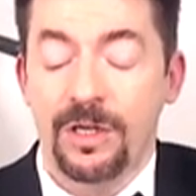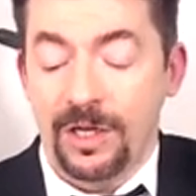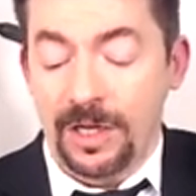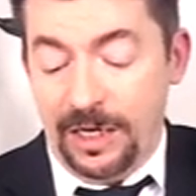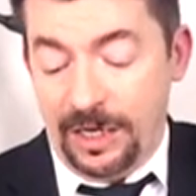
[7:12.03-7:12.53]

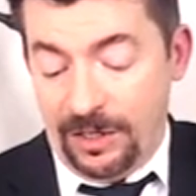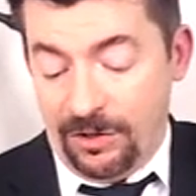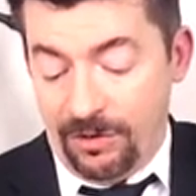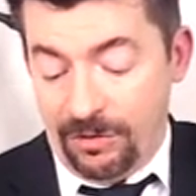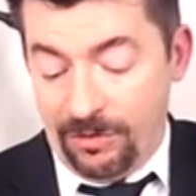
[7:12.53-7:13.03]

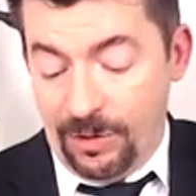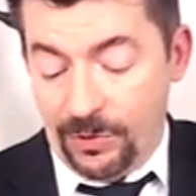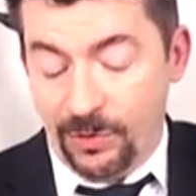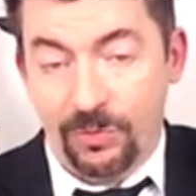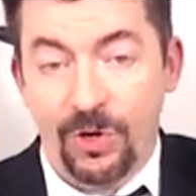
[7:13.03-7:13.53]
and it
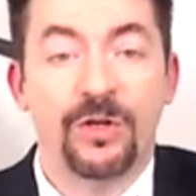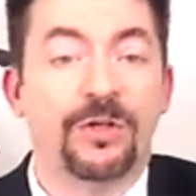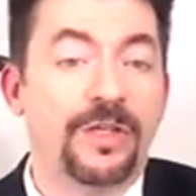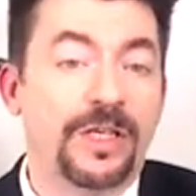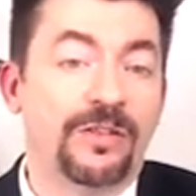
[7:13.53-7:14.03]
was a wrong
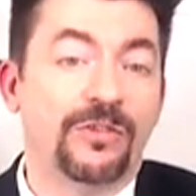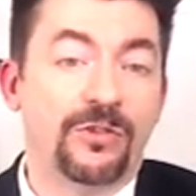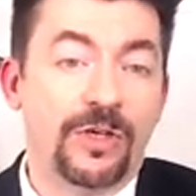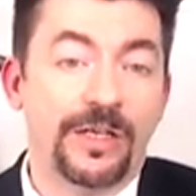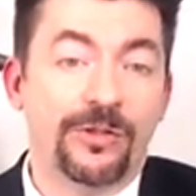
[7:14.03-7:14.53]
thing to
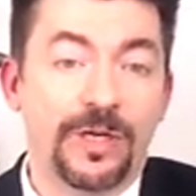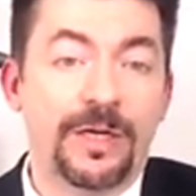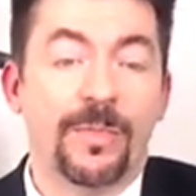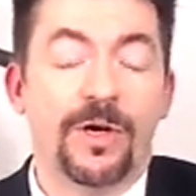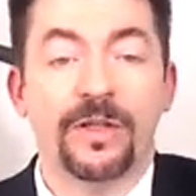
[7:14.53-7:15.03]
try to
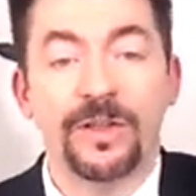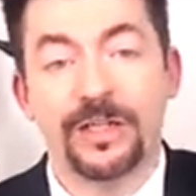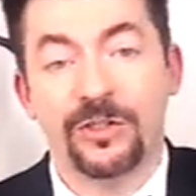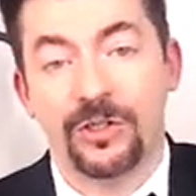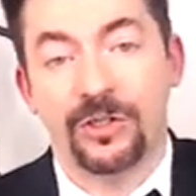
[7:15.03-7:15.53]
trademark
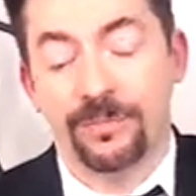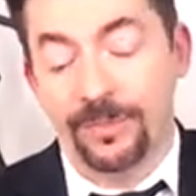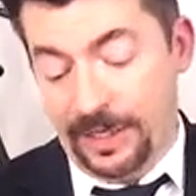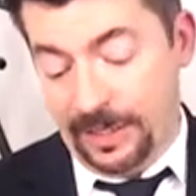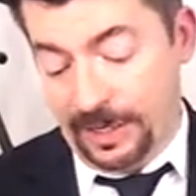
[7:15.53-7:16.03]
that term.
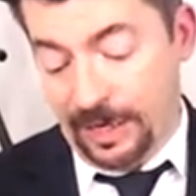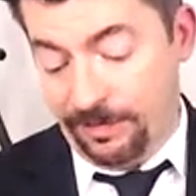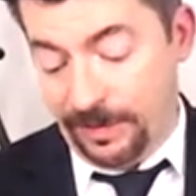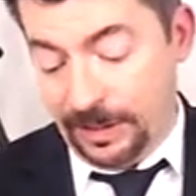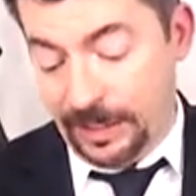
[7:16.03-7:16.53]
And I
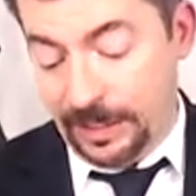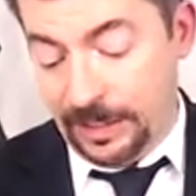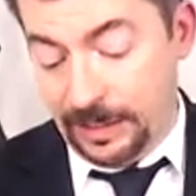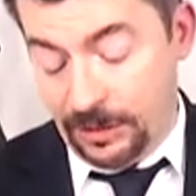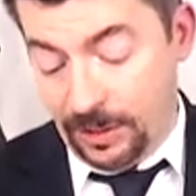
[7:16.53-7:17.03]
feel like
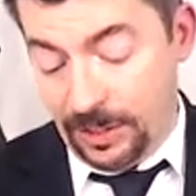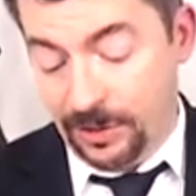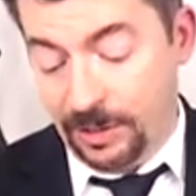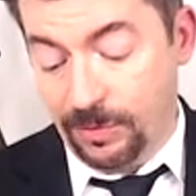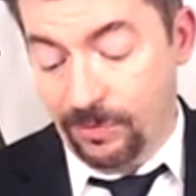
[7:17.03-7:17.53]
you guys
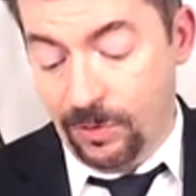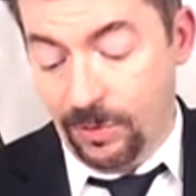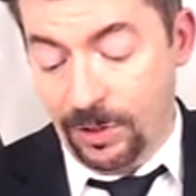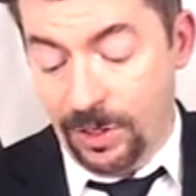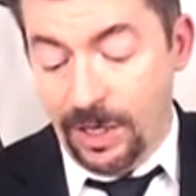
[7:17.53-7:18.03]
coming
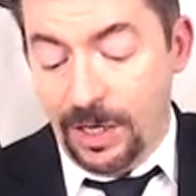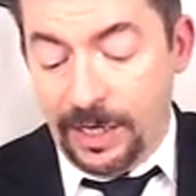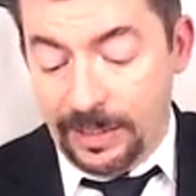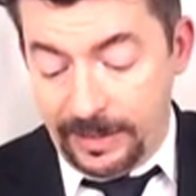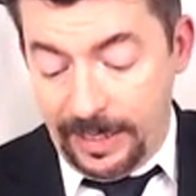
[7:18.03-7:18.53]
forward
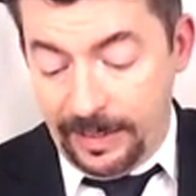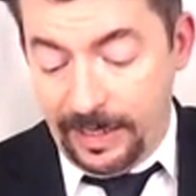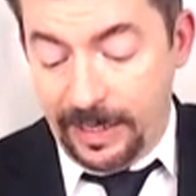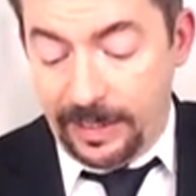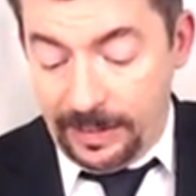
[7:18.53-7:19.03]
and saying
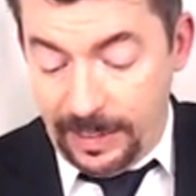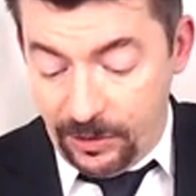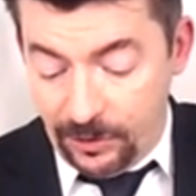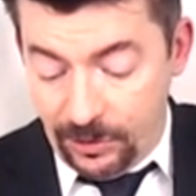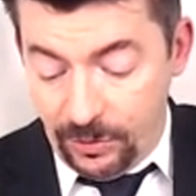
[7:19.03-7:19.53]
that, and that
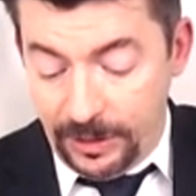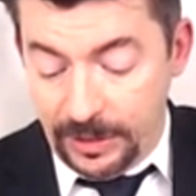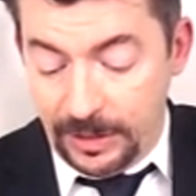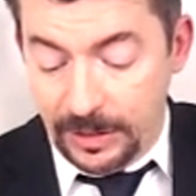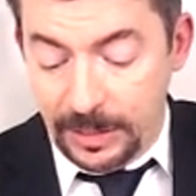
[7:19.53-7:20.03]
you're doing
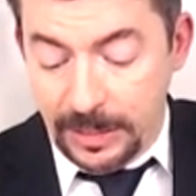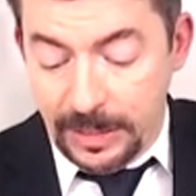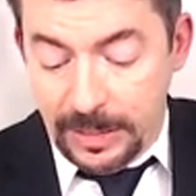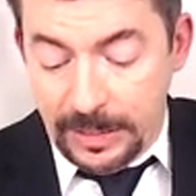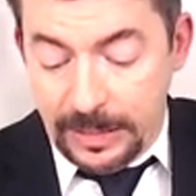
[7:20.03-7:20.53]
it
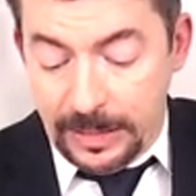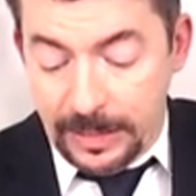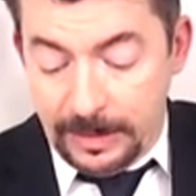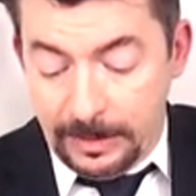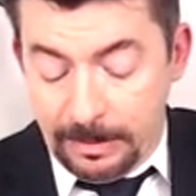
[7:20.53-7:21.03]

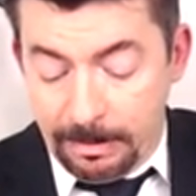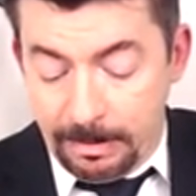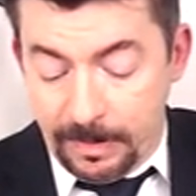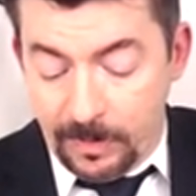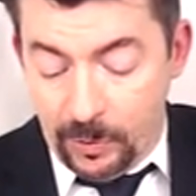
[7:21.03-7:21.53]
to
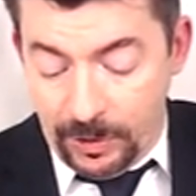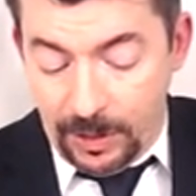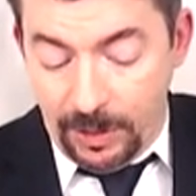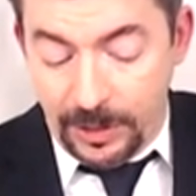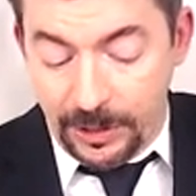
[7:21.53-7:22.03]

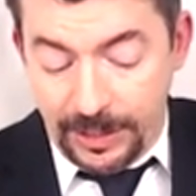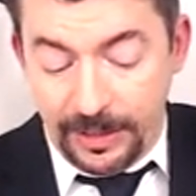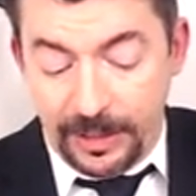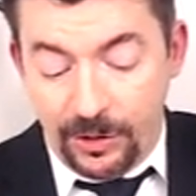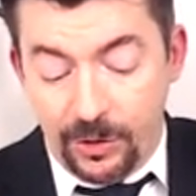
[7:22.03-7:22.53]
encourage
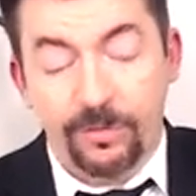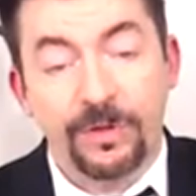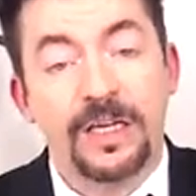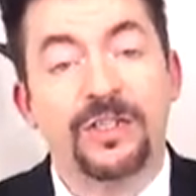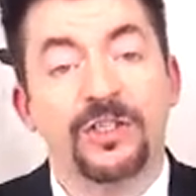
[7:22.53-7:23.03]
healing and
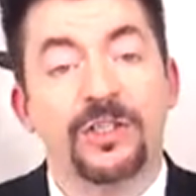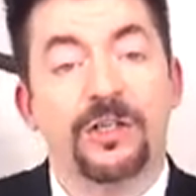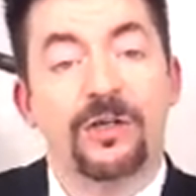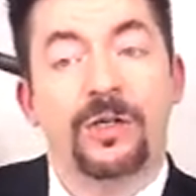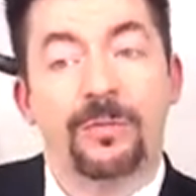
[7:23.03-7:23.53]
unification in
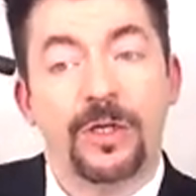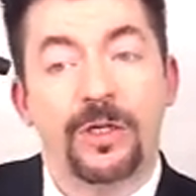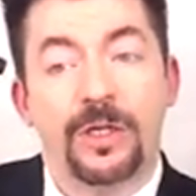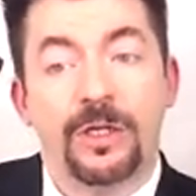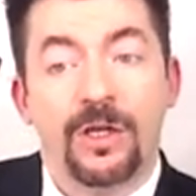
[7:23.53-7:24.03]
your
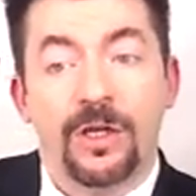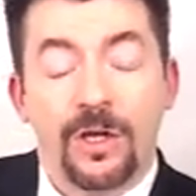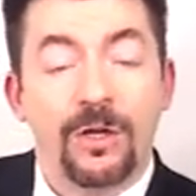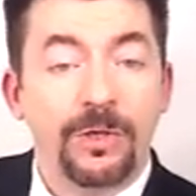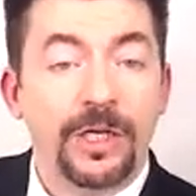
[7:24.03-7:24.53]
community.
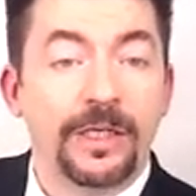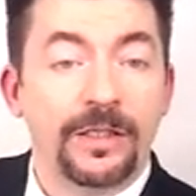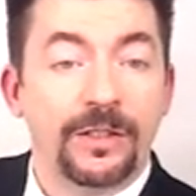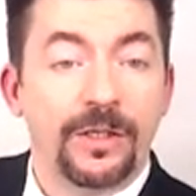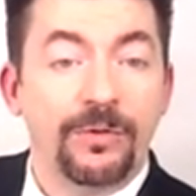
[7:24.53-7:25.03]
All right.
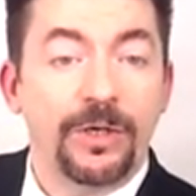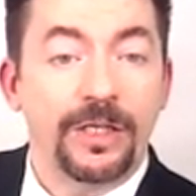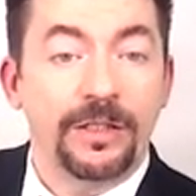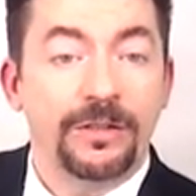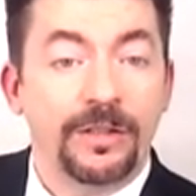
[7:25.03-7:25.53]

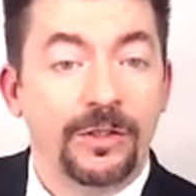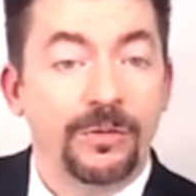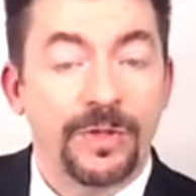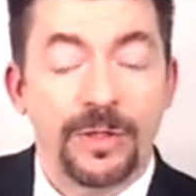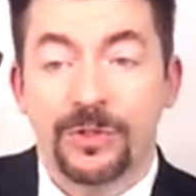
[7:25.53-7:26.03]

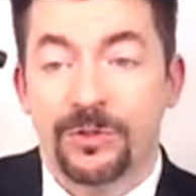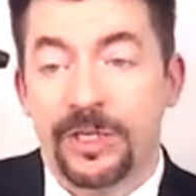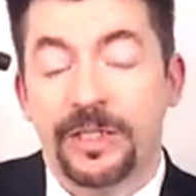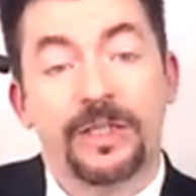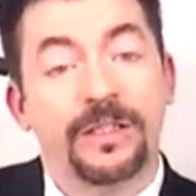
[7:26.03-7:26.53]
That was the
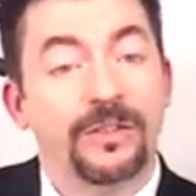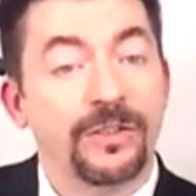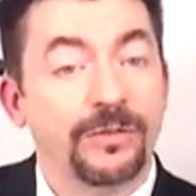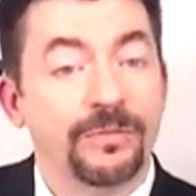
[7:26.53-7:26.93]
right thing to do.